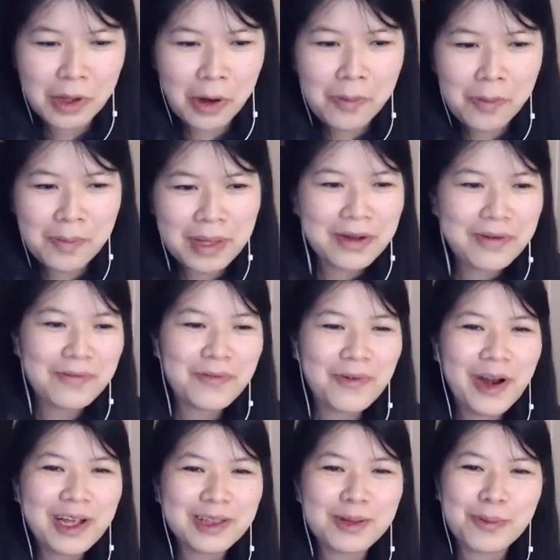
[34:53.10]
don't be
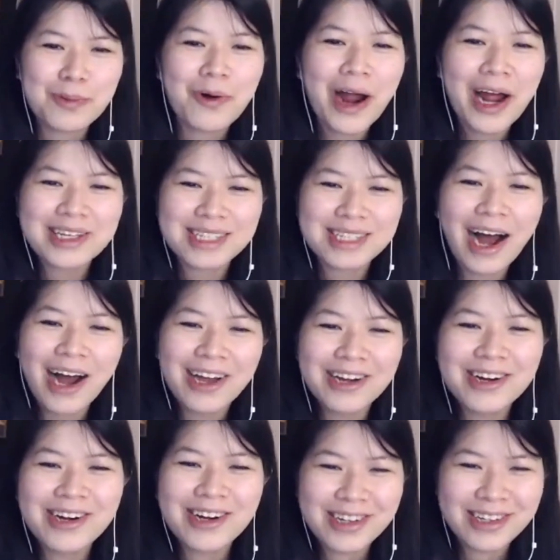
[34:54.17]
afraid to price
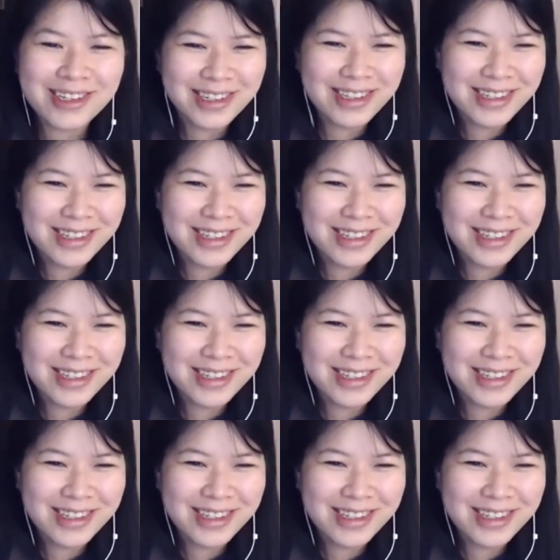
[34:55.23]
higher.